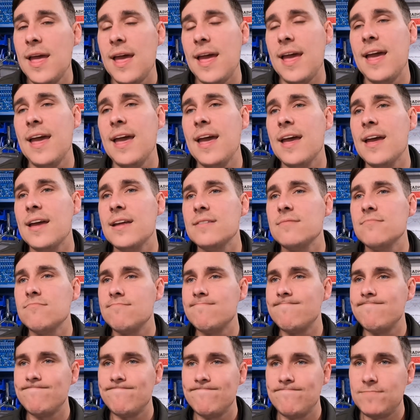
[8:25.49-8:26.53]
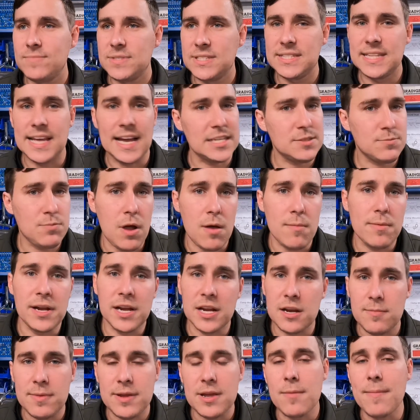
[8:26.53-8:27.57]
And that's probably
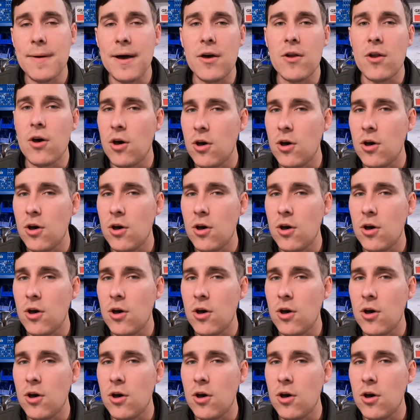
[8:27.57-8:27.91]
going to be about